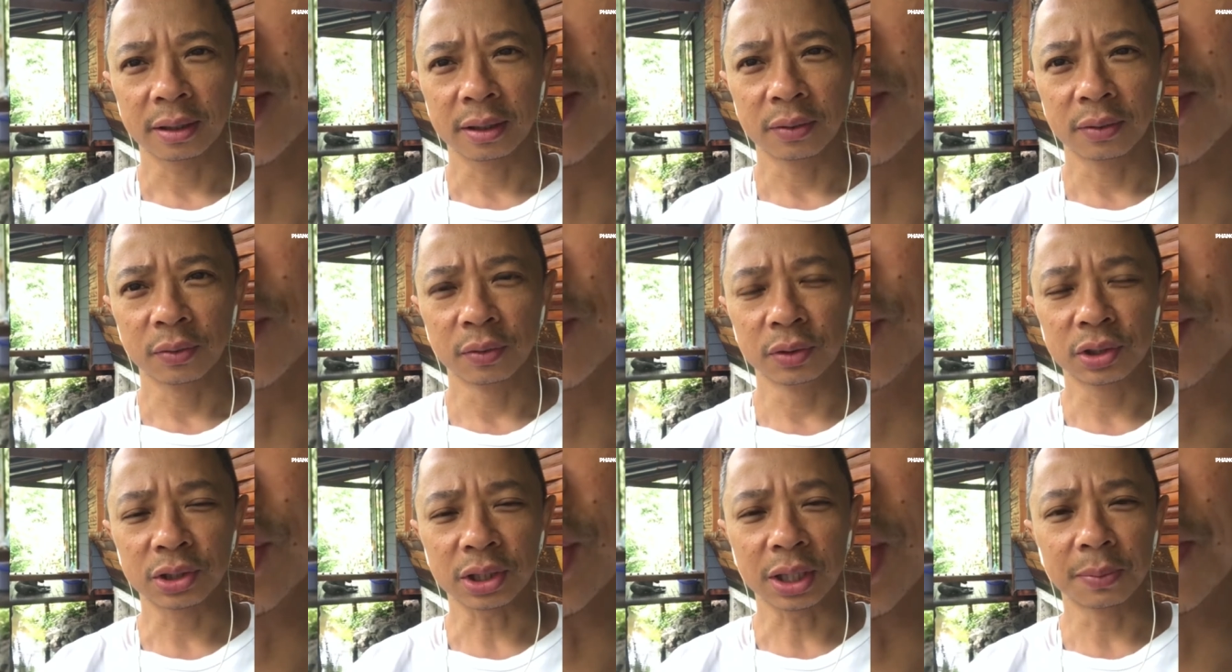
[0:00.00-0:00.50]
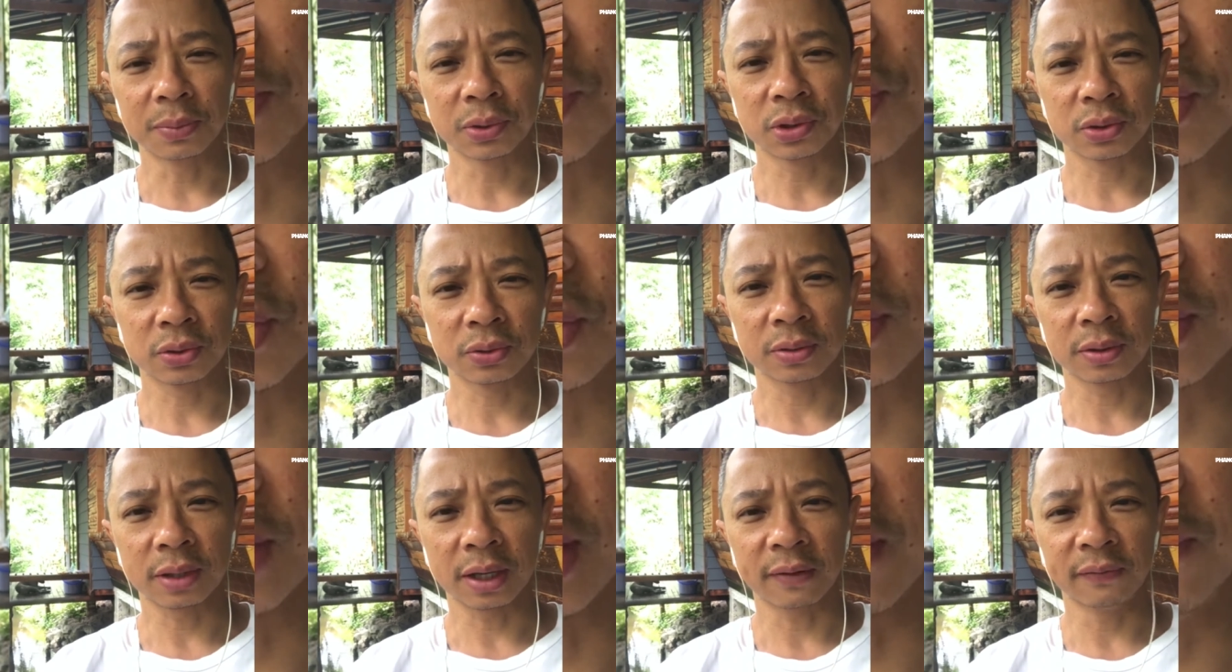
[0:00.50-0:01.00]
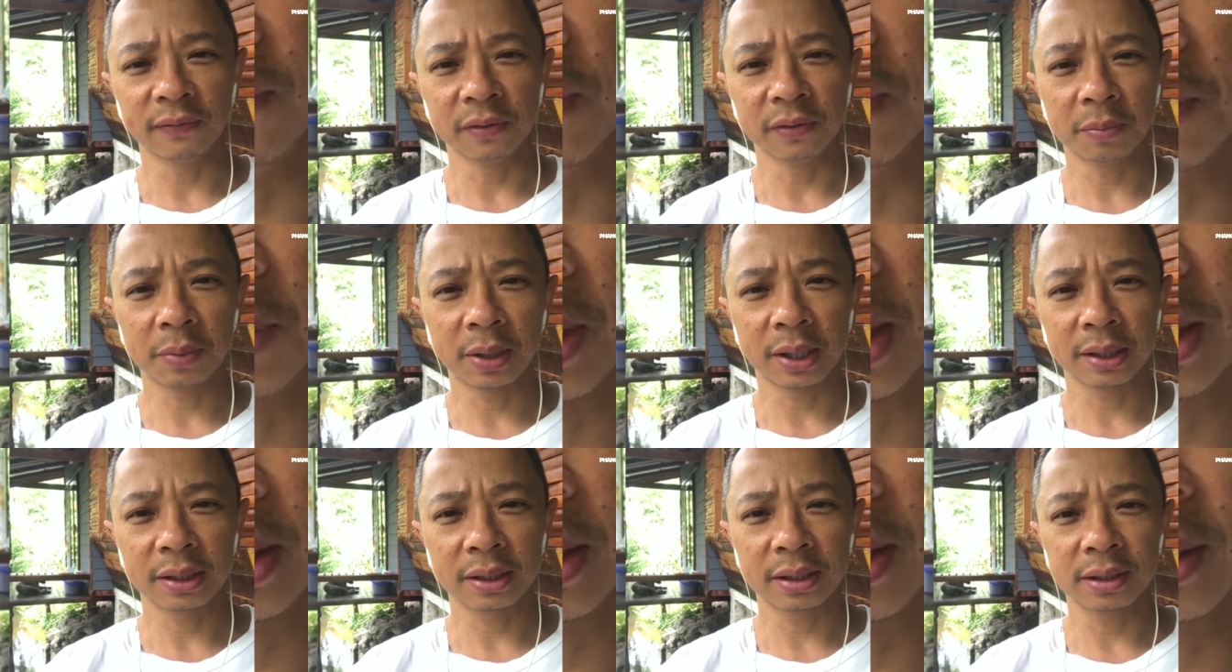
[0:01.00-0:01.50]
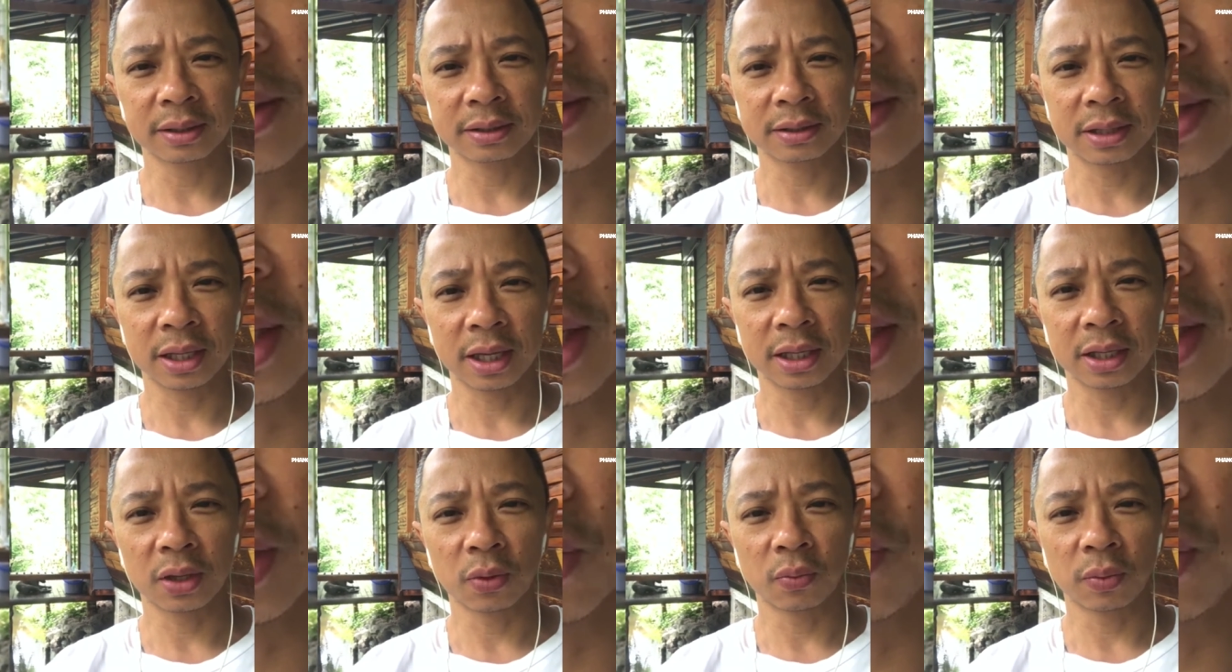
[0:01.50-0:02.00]
which I'm sure everybody is
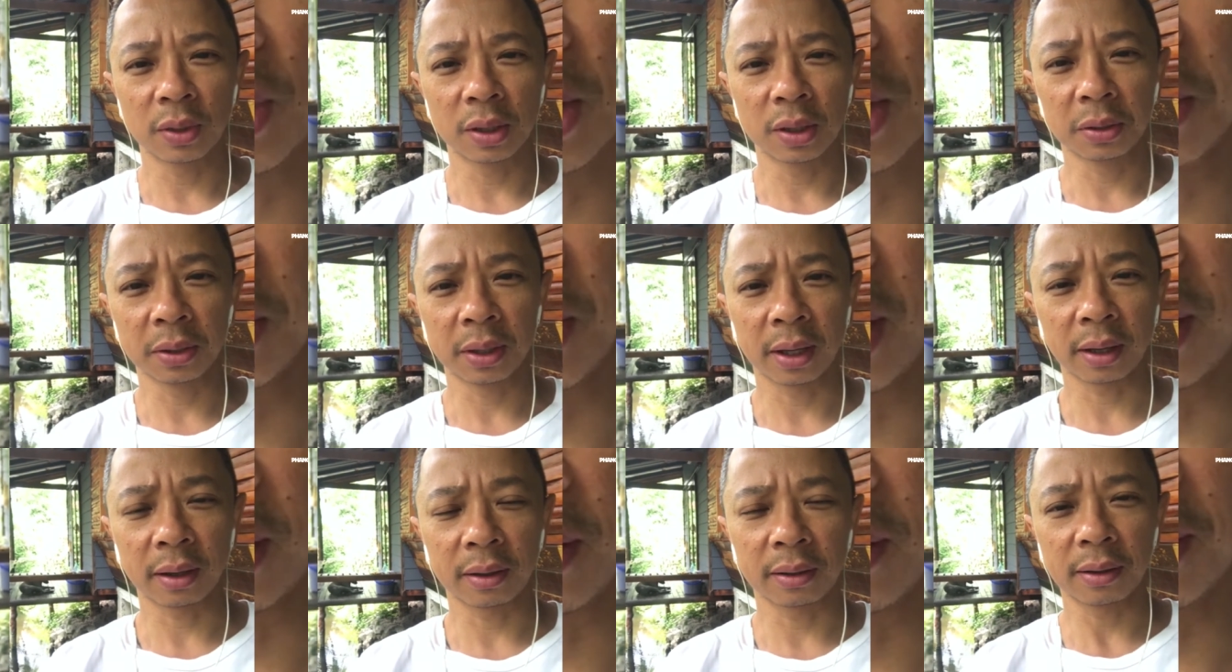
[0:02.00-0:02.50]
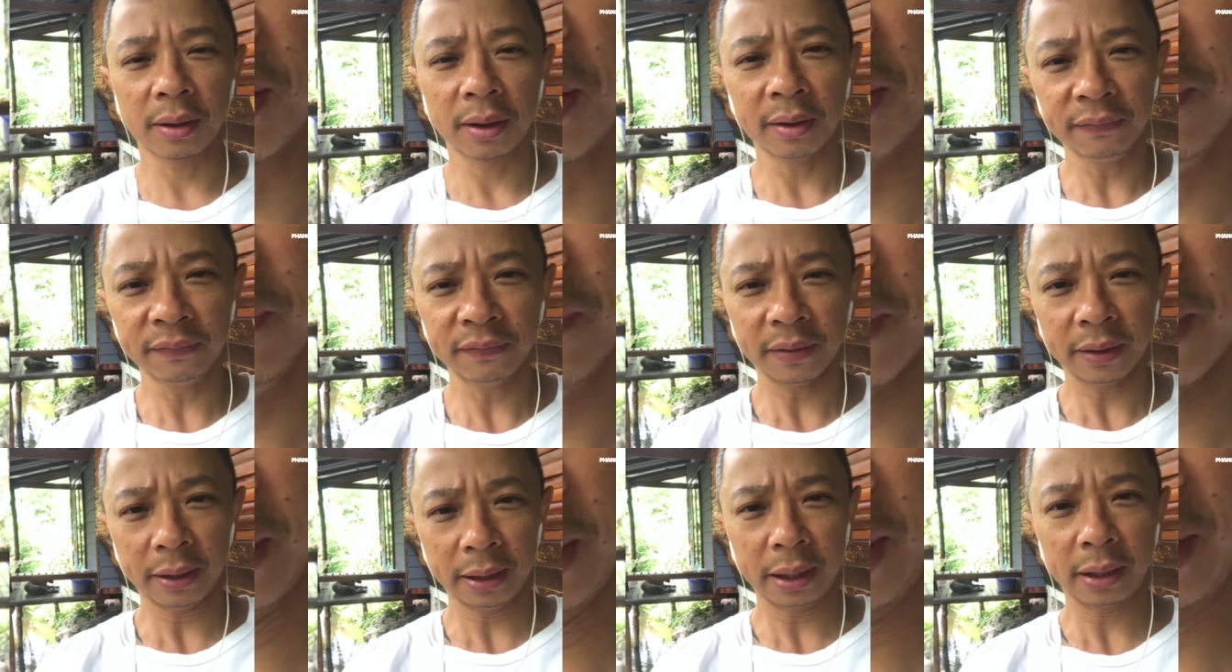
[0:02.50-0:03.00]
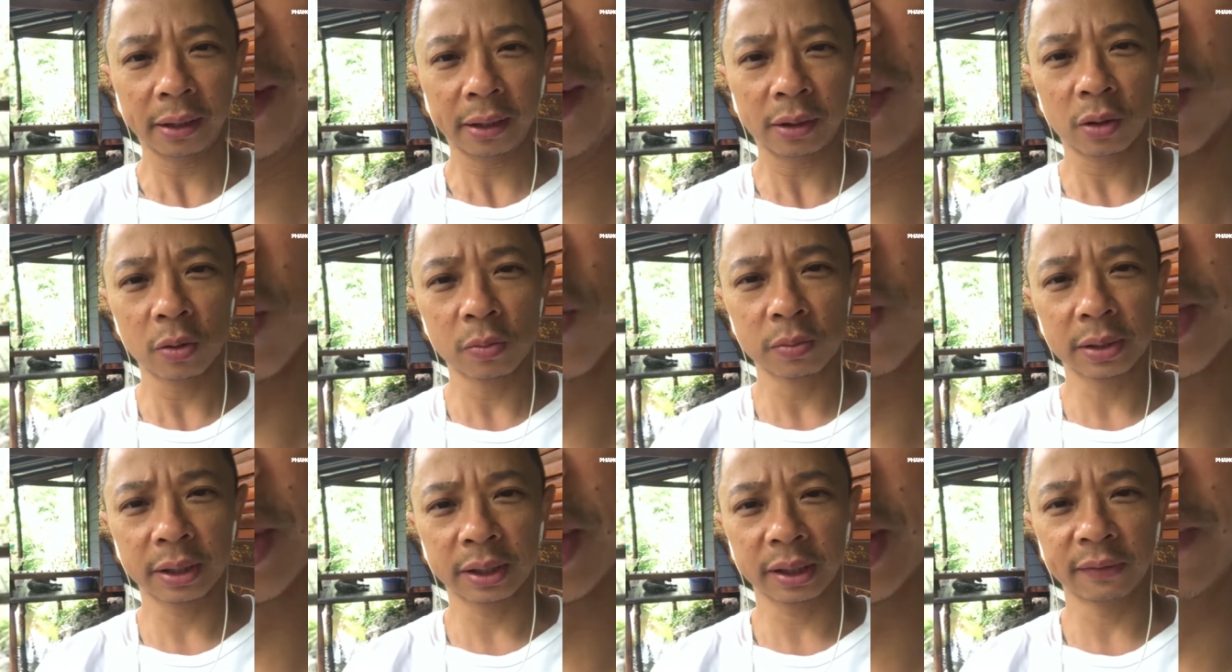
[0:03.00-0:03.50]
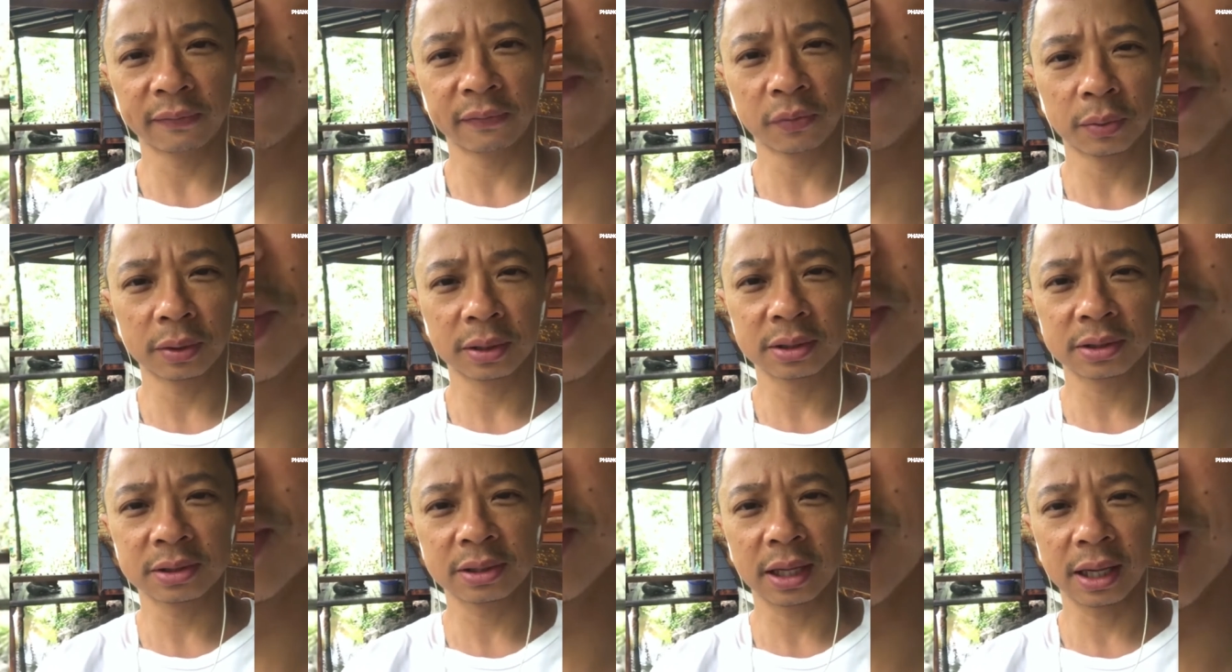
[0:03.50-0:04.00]
taking well care of, and I hope that
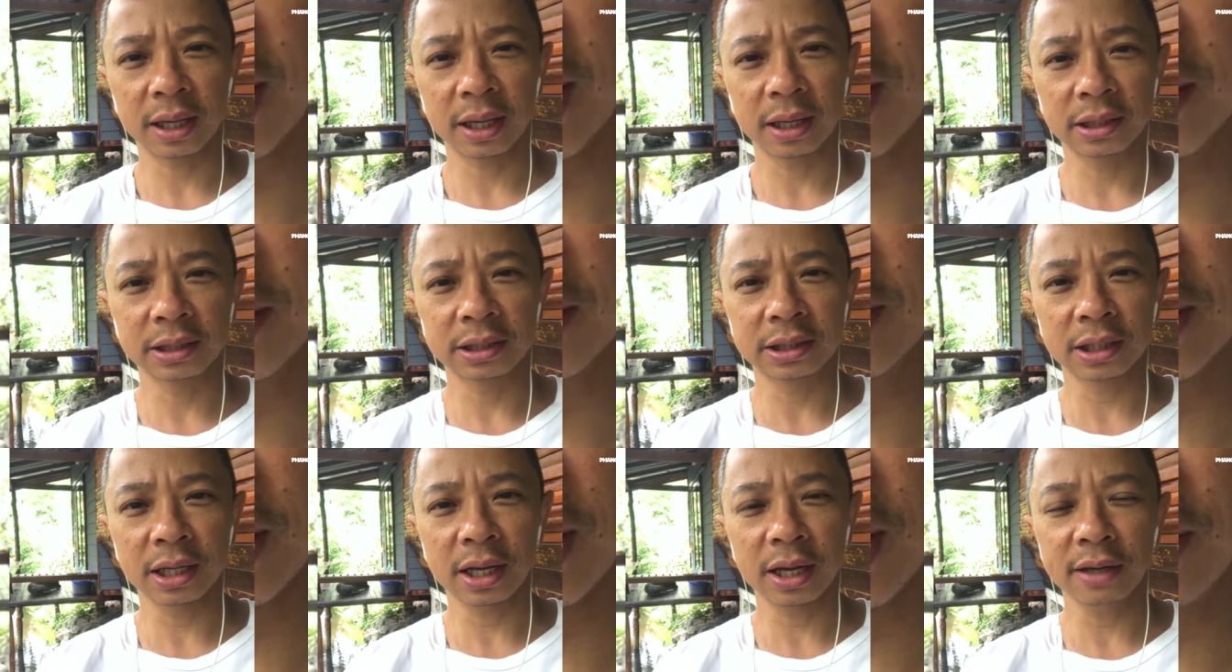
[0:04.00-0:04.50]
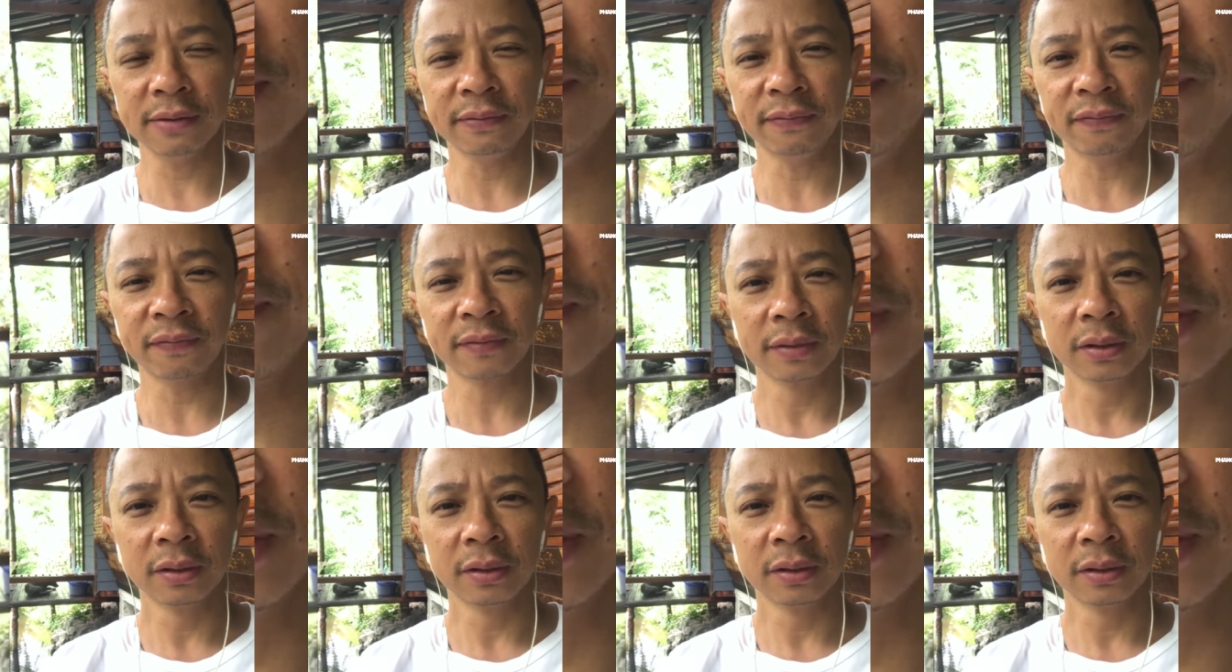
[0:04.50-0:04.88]
everyone is staying safe.